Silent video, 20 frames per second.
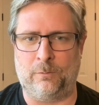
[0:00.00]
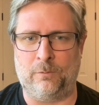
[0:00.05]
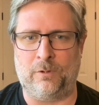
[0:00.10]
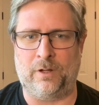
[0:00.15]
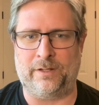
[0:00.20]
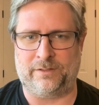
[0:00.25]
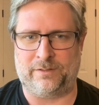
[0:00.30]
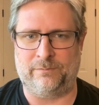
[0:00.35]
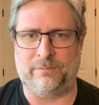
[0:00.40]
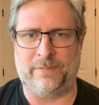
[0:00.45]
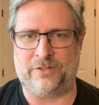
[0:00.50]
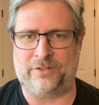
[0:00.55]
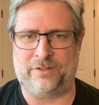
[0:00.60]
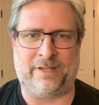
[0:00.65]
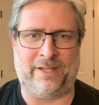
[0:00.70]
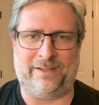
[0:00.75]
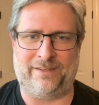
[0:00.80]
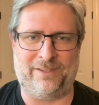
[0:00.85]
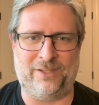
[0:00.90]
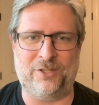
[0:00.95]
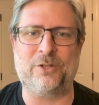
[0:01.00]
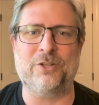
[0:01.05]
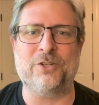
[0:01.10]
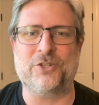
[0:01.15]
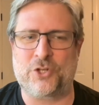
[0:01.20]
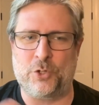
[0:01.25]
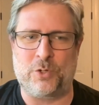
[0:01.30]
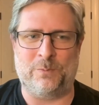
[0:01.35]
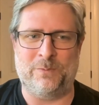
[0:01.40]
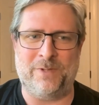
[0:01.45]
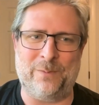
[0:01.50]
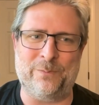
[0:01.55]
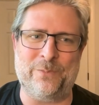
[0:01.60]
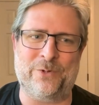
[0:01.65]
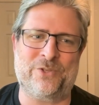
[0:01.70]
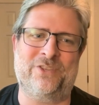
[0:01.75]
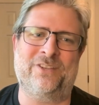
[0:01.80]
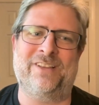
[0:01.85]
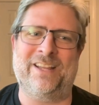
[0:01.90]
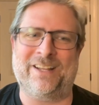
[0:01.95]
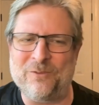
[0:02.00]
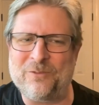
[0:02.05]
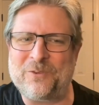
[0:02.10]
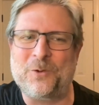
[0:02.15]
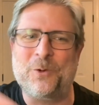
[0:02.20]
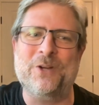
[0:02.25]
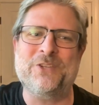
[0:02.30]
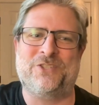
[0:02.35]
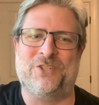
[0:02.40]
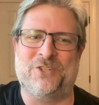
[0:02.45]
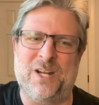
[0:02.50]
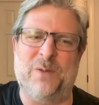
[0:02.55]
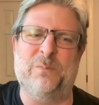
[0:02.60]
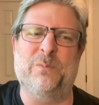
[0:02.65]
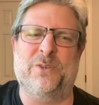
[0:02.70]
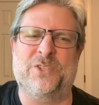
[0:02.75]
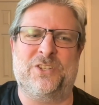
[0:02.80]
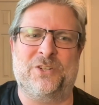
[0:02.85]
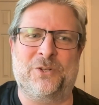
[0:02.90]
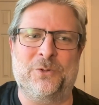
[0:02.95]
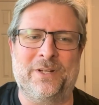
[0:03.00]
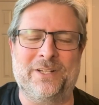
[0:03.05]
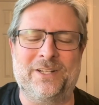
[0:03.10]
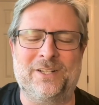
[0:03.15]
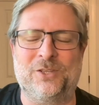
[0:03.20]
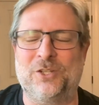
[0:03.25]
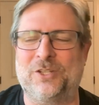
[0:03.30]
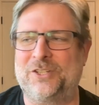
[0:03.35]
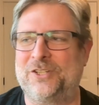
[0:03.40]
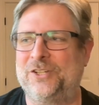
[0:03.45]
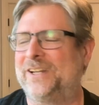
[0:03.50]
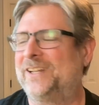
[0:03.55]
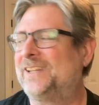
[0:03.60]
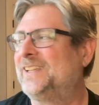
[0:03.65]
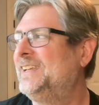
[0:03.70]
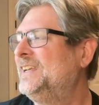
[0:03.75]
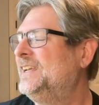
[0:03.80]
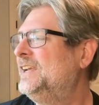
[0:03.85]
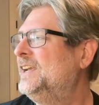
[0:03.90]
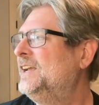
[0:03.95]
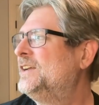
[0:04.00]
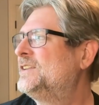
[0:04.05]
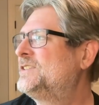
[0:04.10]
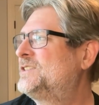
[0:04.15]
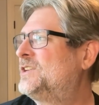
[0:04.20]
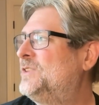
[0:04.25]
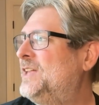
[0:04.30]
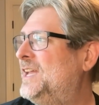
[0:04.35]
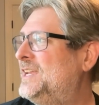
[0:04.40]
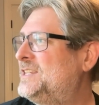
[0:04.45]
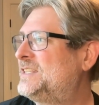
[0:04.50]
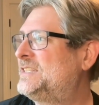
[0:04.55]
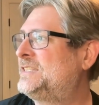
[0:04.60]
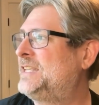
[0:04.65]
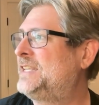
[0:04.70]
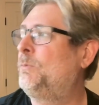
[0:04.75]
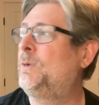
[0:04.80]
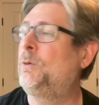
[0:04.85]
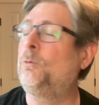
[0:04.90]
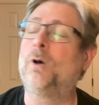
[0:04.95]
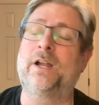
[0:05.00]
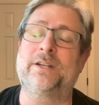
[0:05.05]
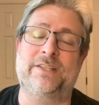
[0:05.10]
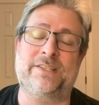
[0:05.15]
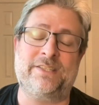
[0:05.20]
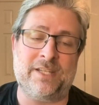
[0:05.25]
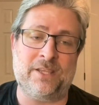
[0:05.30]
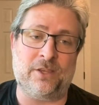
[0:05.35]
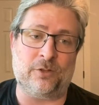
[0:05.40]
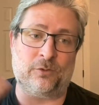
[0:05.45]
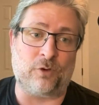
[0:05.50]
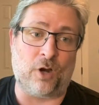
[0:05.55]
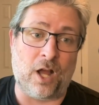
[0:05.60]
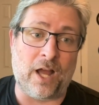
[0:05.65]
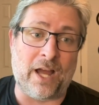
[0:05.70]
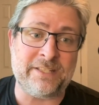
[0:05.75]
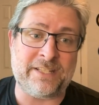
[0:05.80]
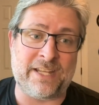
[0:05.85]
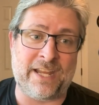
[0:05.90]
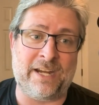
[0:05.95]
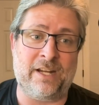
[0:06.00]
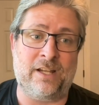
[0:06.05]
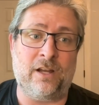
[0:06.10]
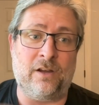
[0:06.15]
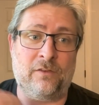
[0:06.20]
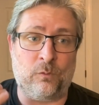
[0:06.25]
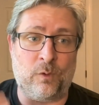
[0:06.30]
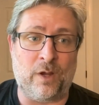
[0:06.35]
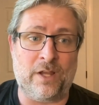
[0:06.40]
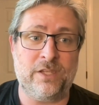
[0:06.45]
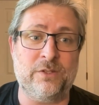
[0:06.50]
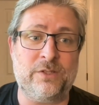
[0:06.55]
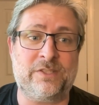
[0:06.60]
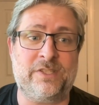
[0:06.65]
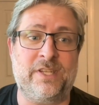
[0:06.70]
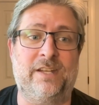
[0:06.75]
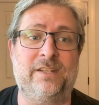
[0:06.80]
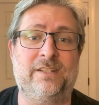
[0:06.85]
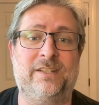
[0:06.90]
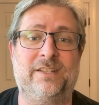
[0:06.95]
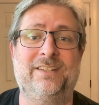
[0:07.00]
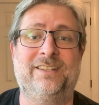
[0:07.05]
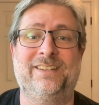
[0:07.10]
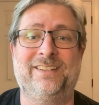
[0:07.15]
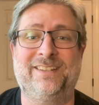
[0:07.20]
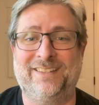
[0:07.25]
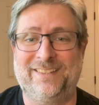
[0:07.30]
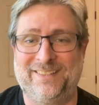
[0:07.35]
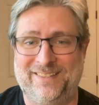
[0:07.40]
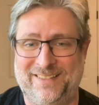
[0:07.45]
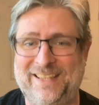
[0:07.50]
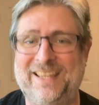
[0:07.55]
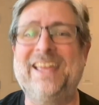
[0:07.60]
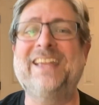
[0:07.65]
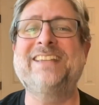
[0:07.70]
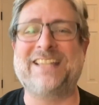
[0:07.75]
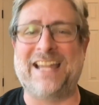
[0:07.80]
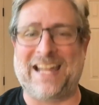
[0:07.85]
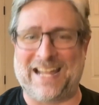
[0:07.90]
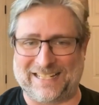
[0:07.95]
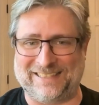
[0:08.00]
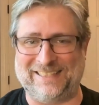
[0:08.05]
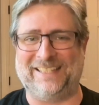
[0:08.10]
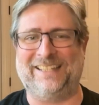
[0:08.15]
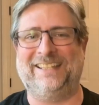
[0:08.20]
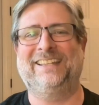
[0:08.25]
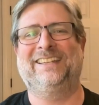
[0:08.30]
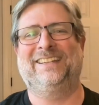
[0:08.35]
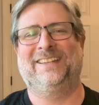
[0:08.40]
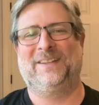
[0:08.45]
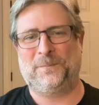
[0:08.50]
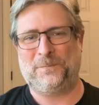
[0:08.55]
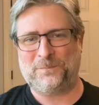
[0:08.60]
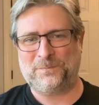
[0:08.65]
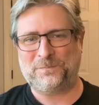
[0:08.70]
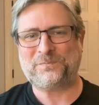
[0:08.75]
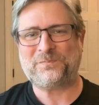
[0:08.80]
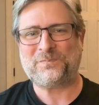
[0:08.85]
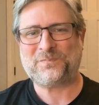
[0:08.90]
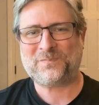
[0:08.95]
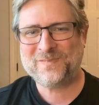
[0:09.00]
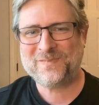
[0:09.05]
They want to, like, you can show them numbers and they're like, oh, of course your numbers are going to look good. So they just said, we want to see the raw data of what you sent. Exactly.